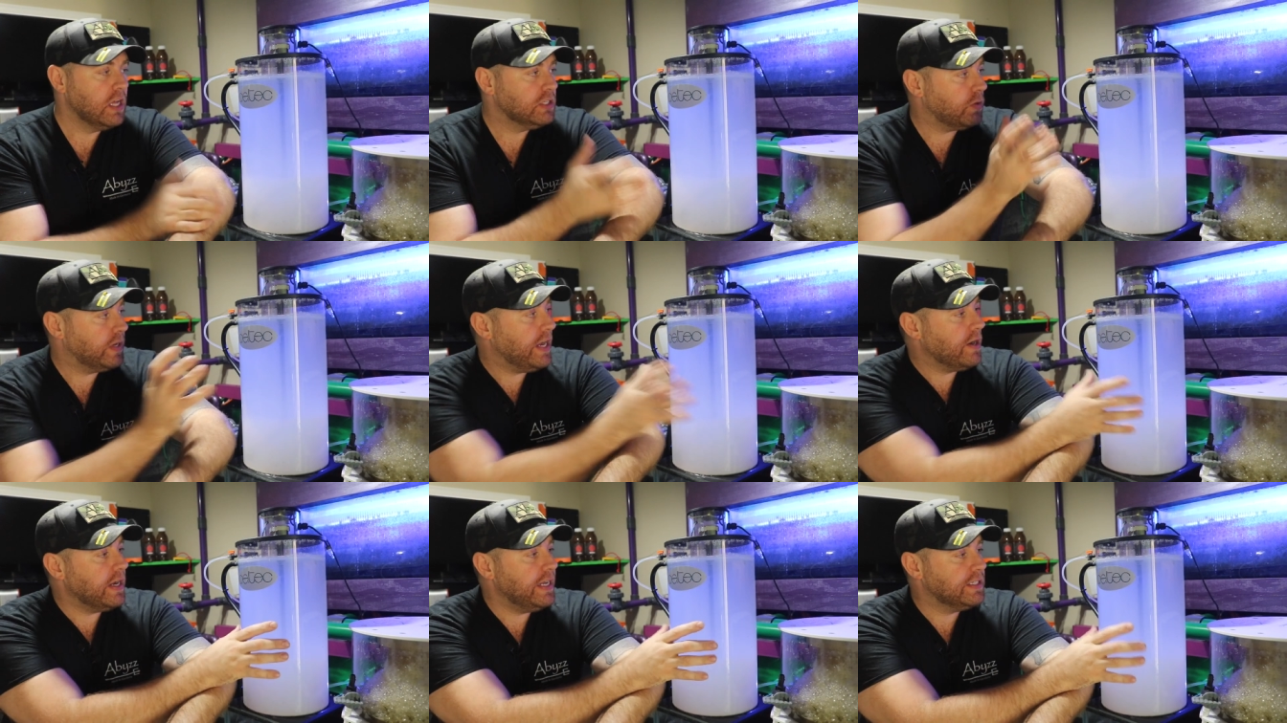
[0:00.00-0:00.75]
So
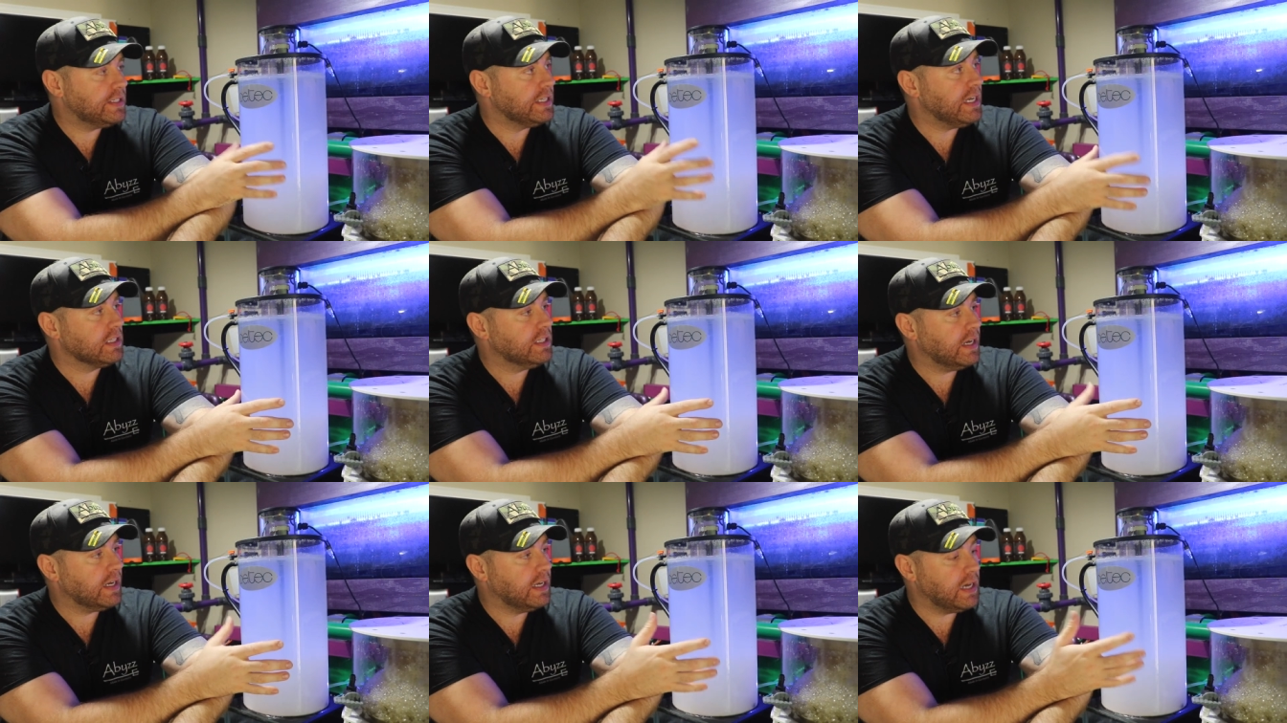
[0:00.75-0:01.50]
here is the
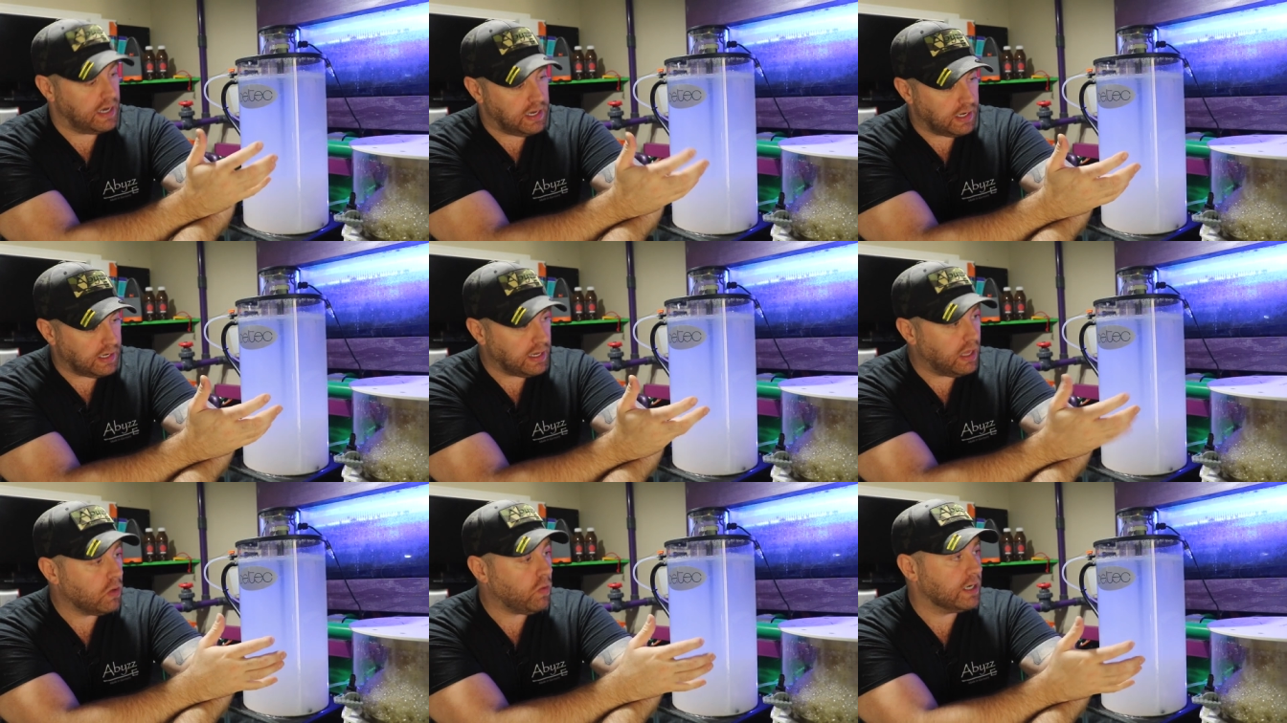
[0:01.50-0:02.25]
Deltec
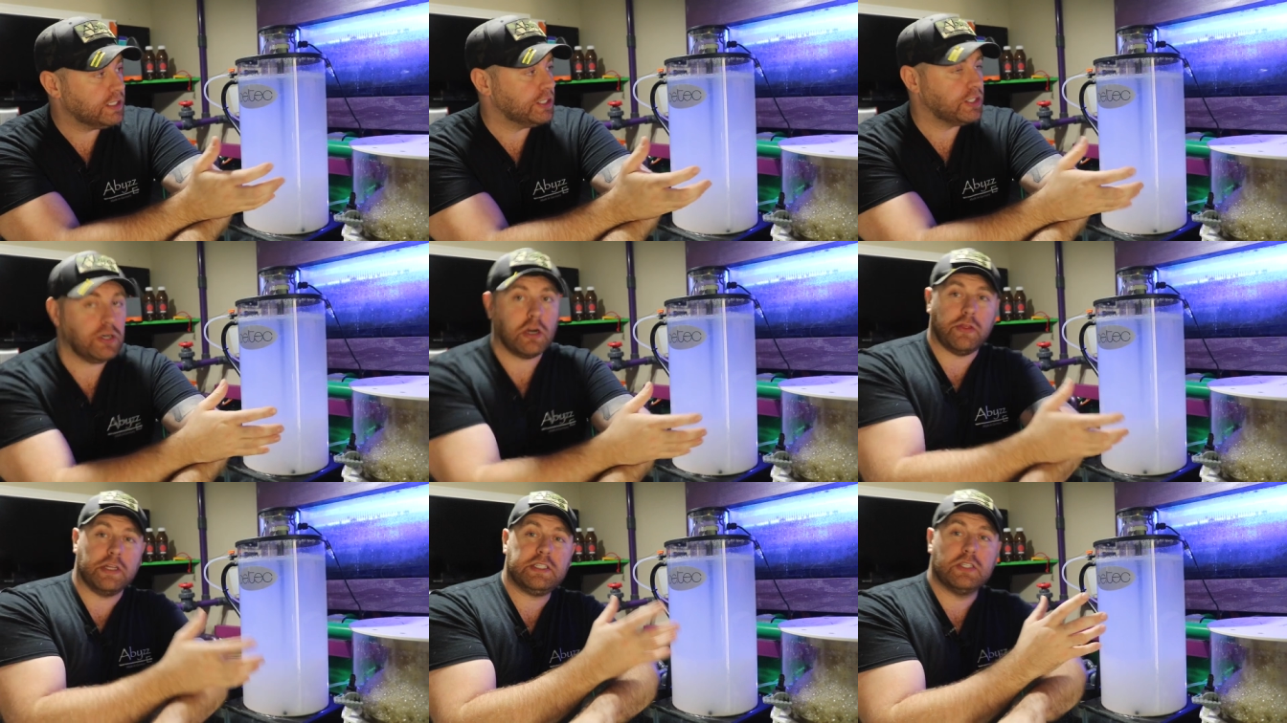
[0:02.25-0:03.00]
uh,
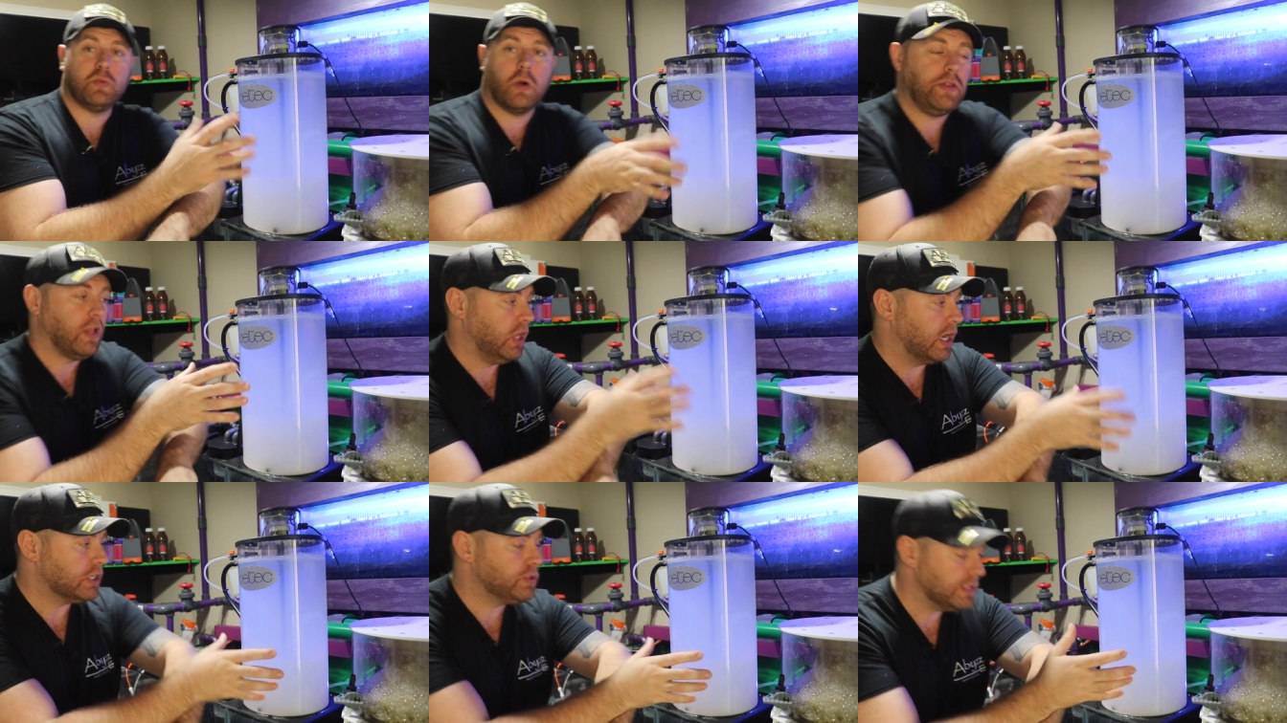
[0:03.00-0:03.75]
stir. This is one of the
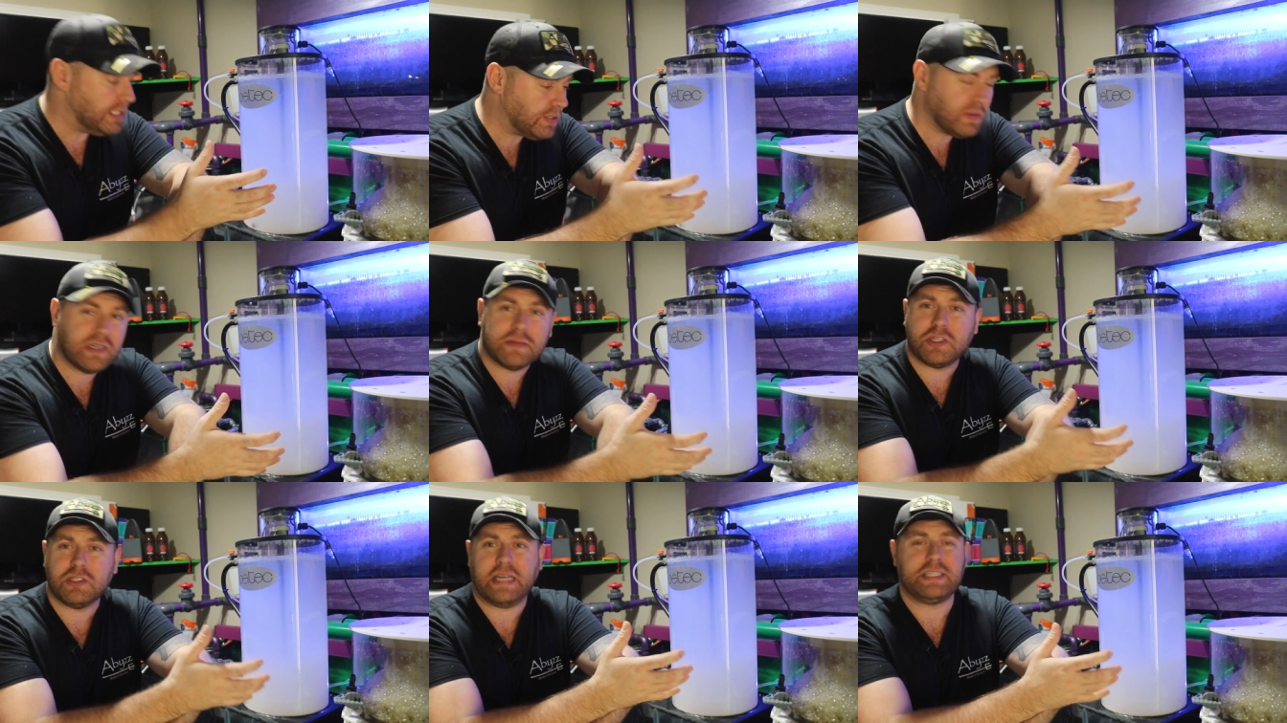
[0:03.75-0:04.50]
large ones. This one
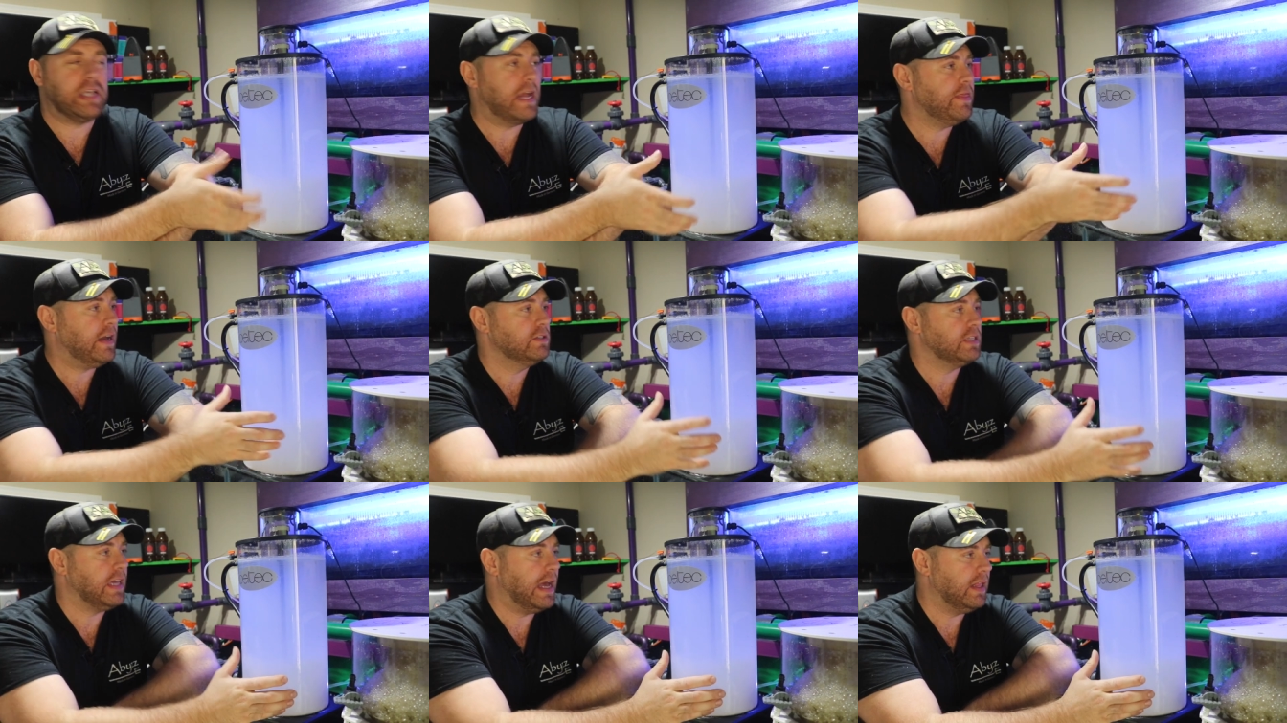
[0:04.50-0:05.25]
could have like
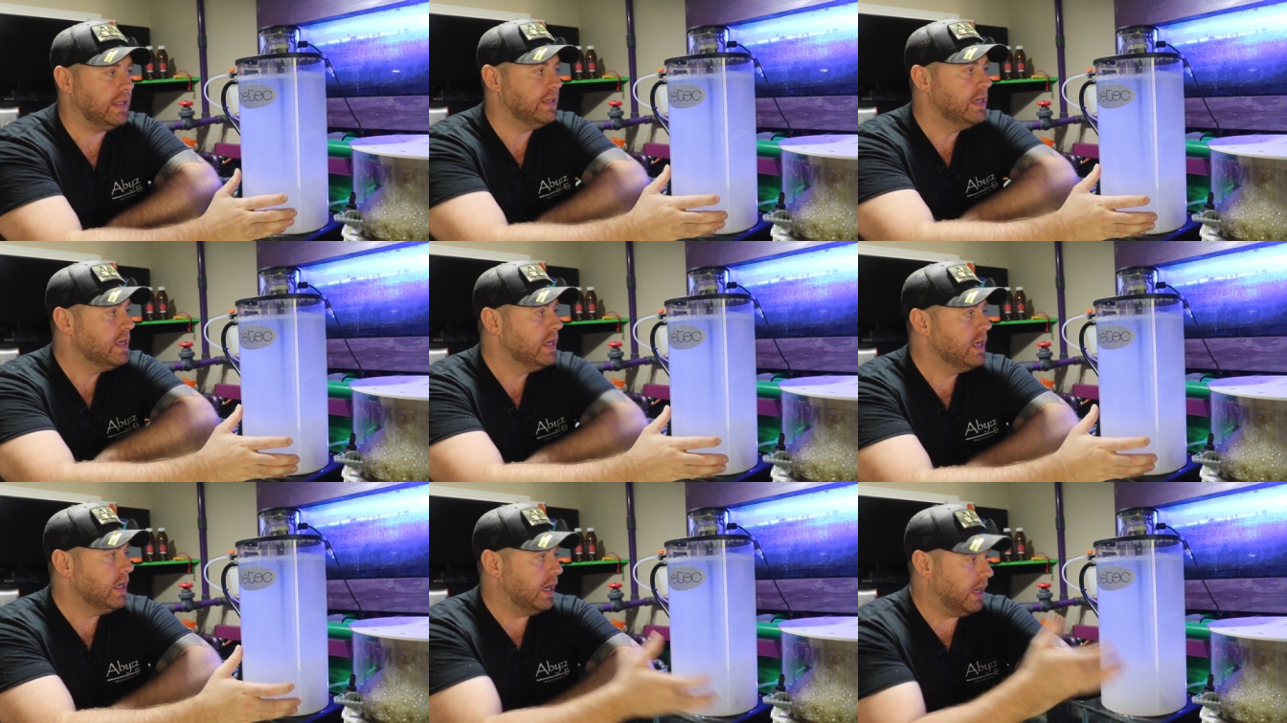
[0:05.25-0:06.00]
10,000 gallon
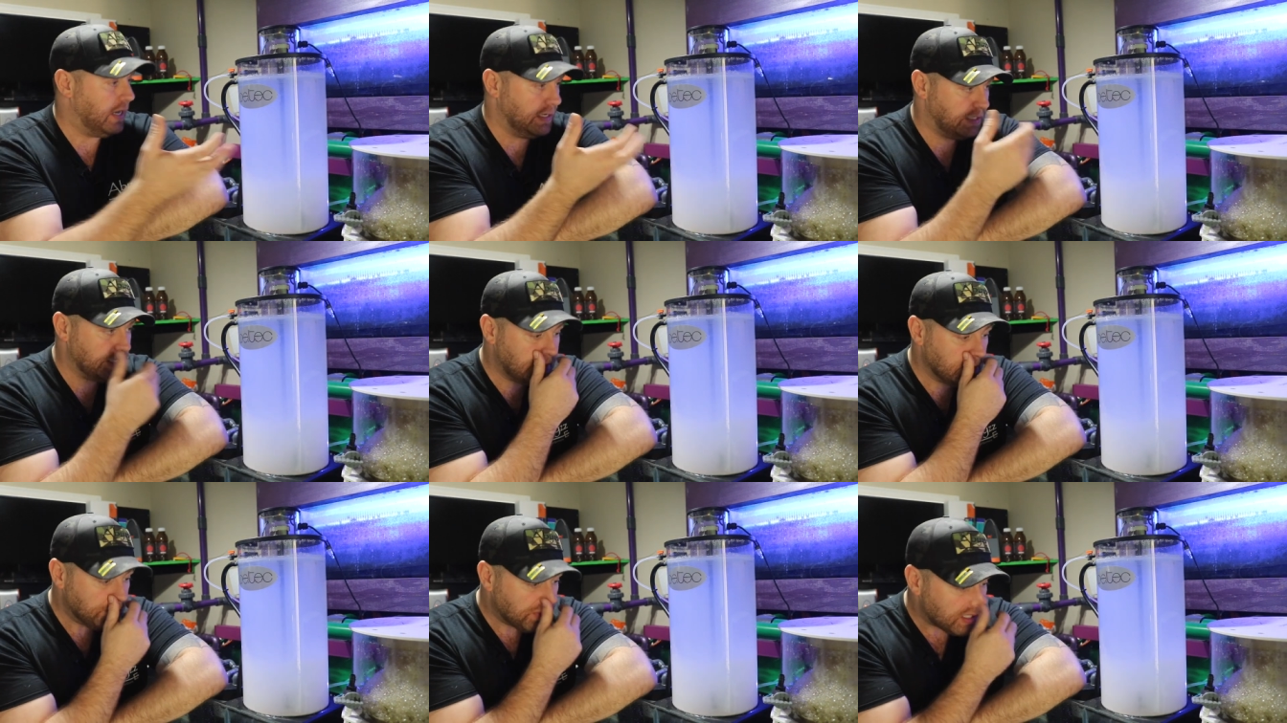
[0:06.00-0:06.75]
uh,
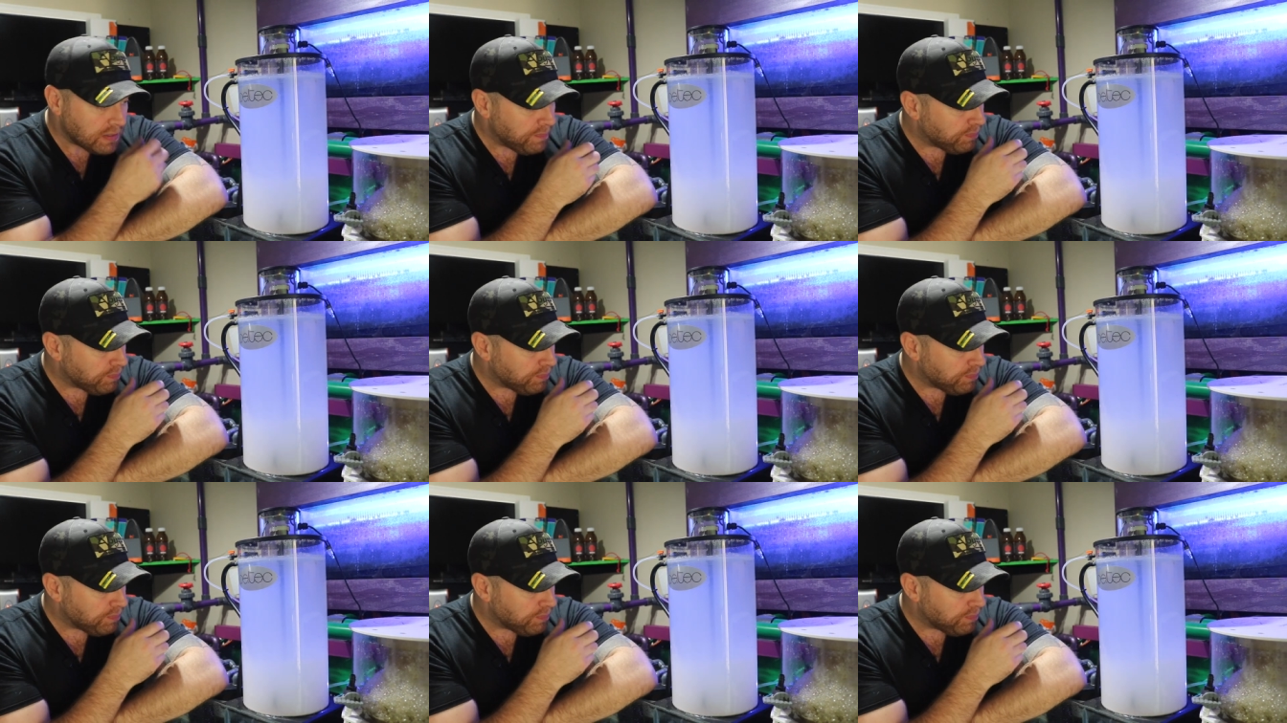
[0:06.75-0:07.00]
systems.